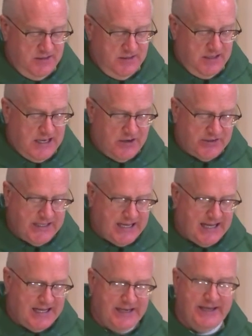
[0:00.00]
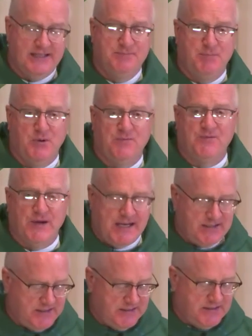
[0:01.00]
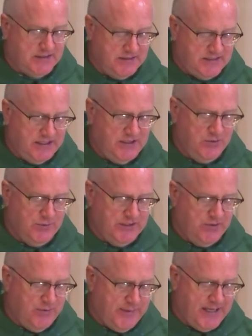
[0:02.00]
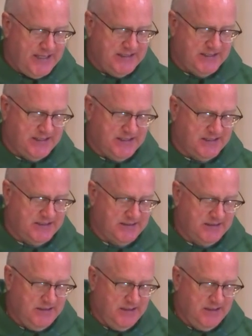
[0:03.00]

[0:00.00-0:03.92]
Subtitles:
Our God, as Pope Francis continually reminds us,